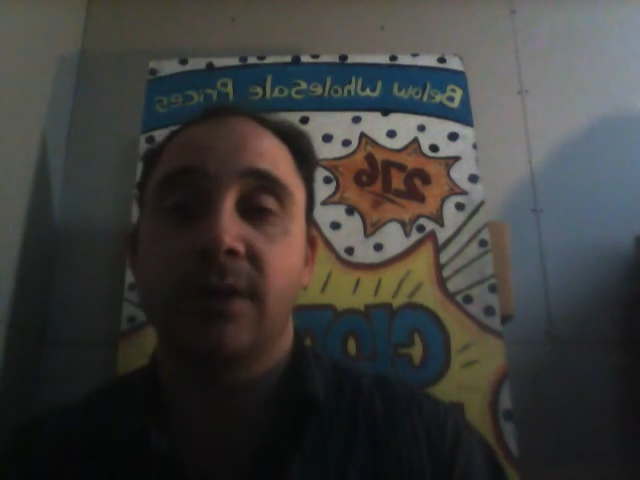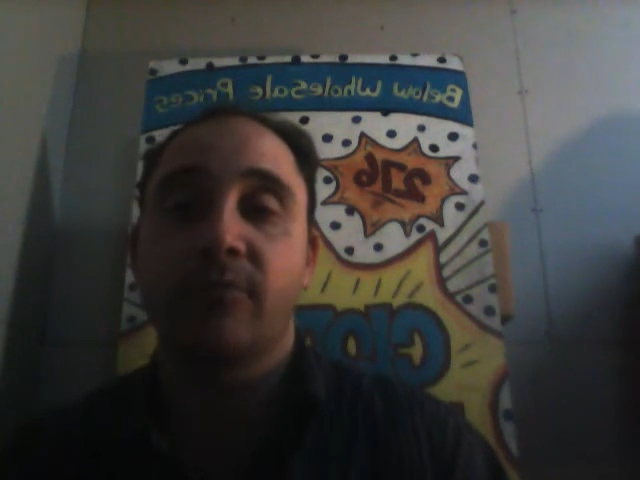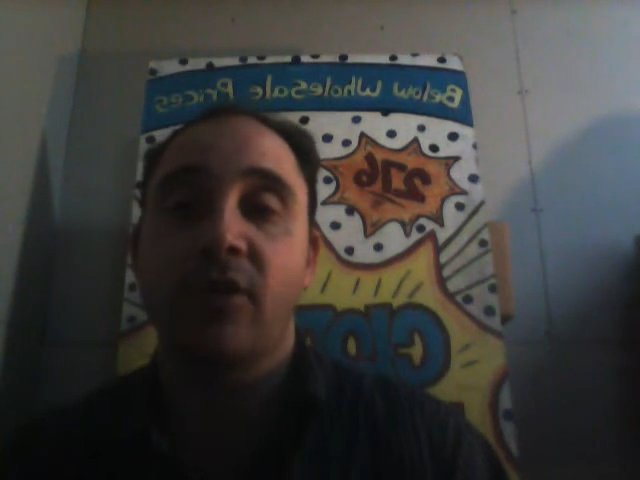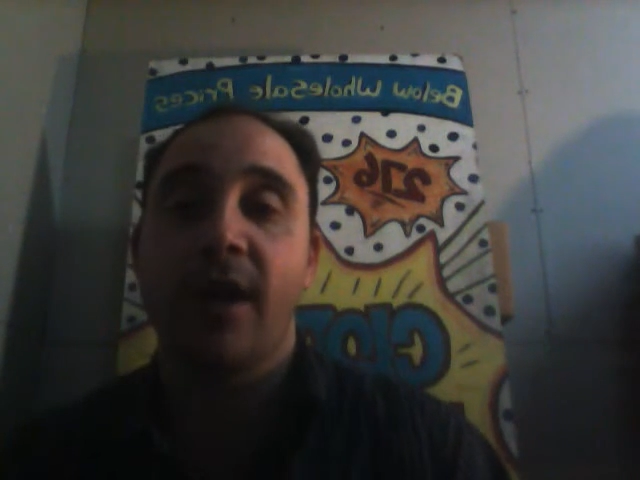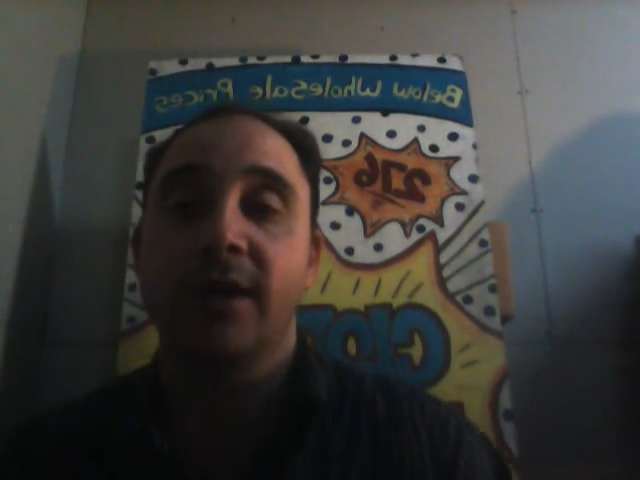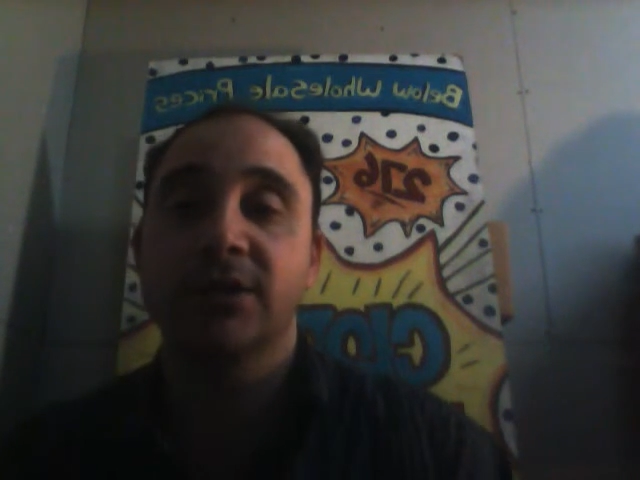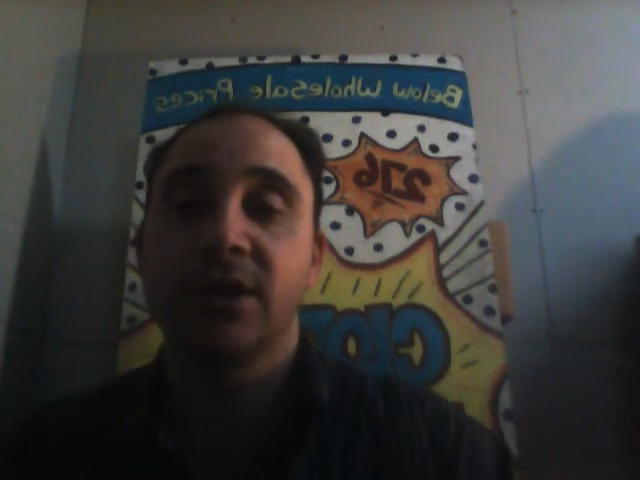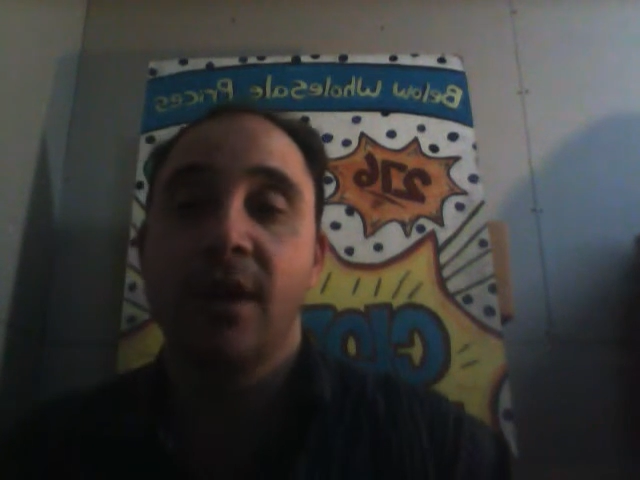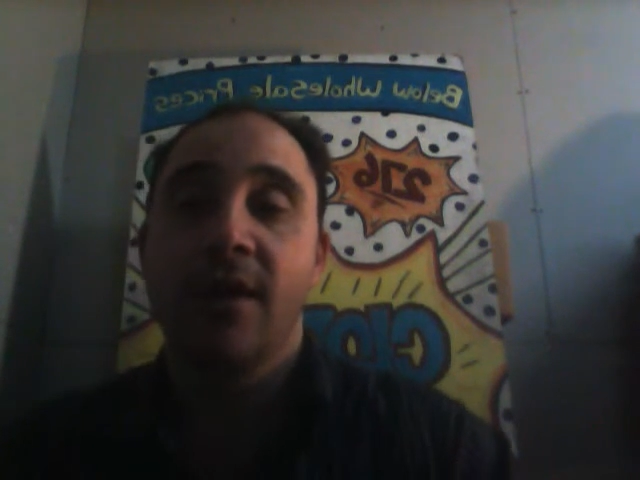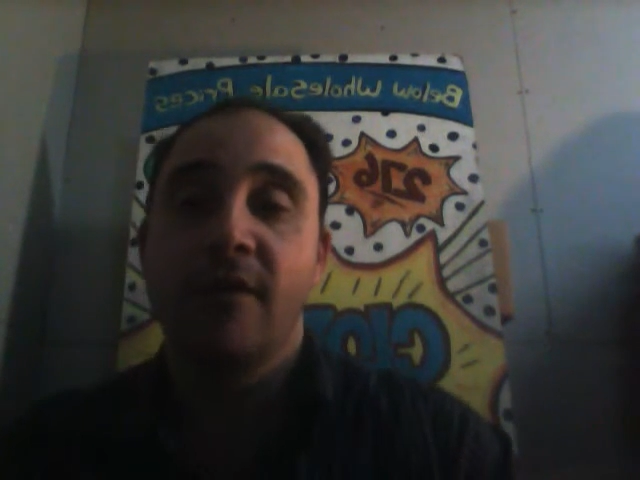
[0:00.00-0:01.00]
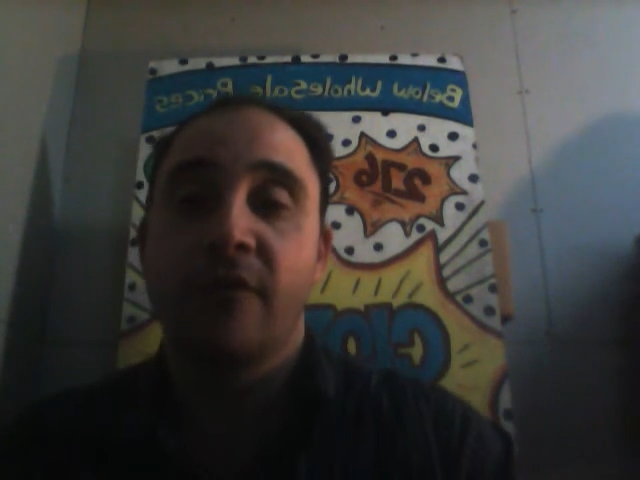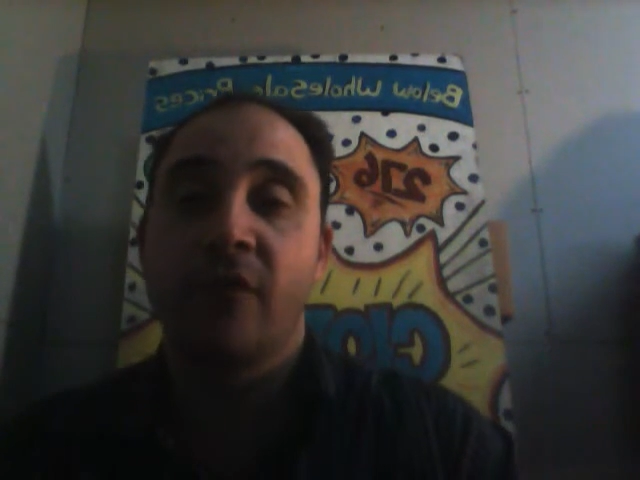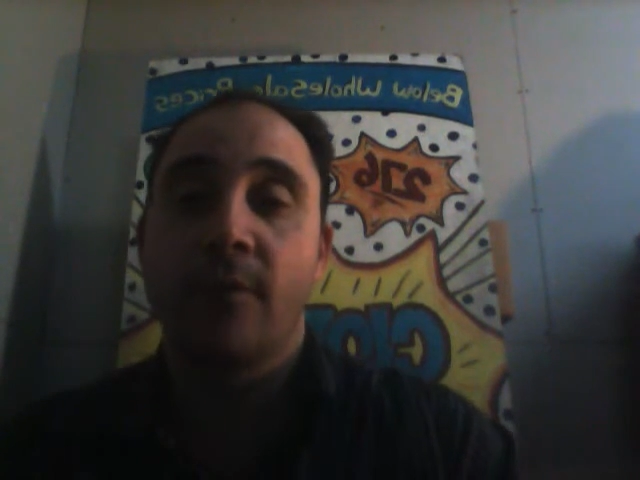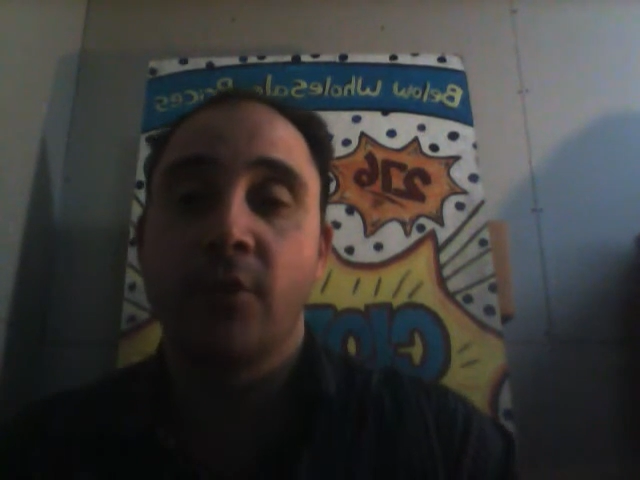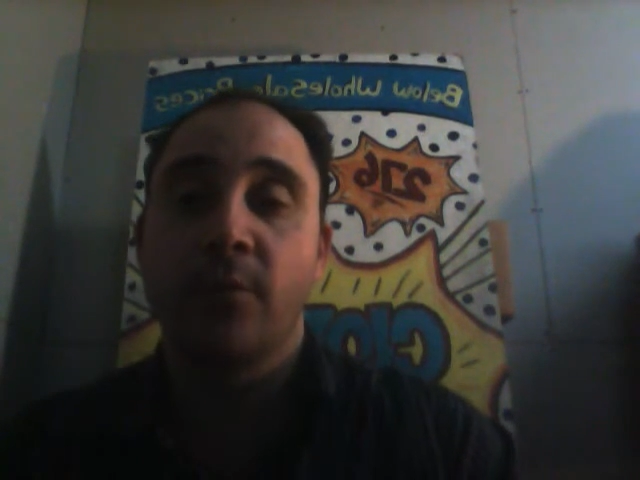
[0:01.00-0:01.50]
out products
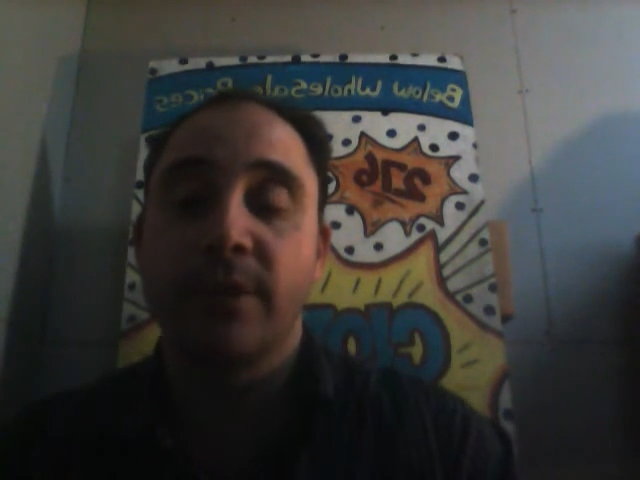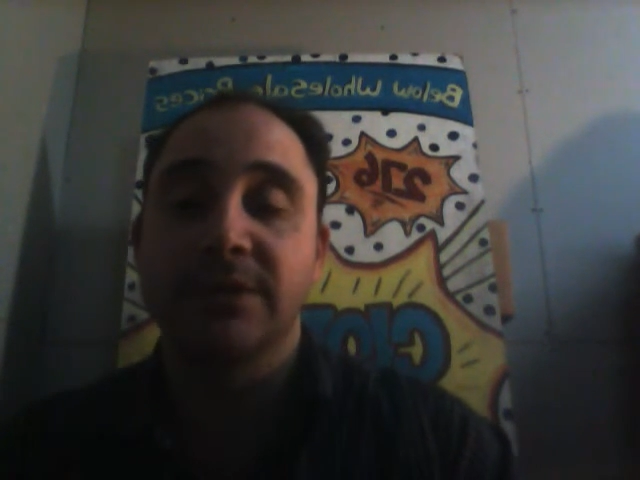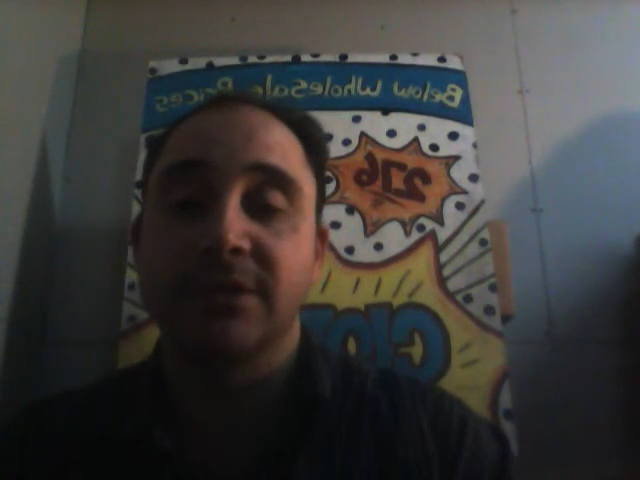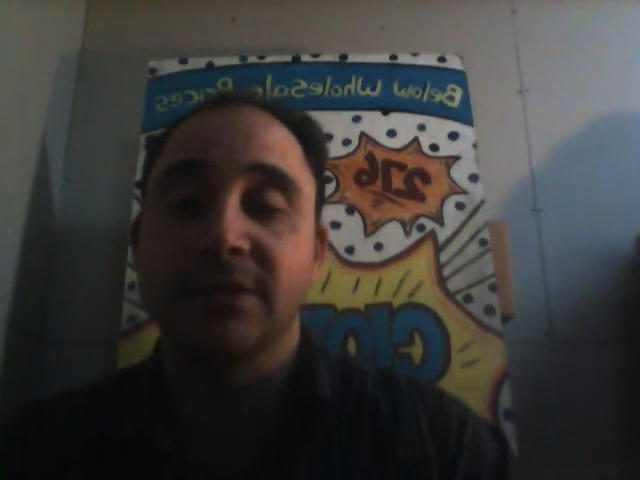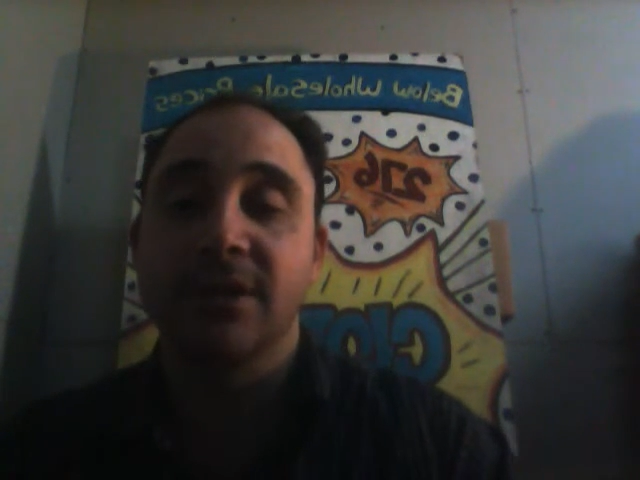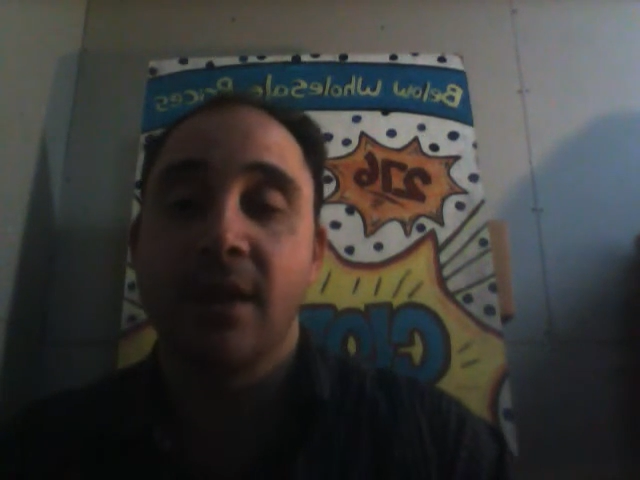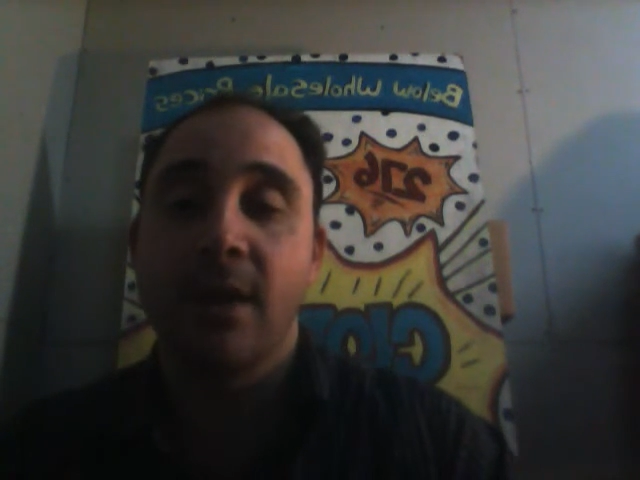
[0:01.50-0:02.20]
from your business.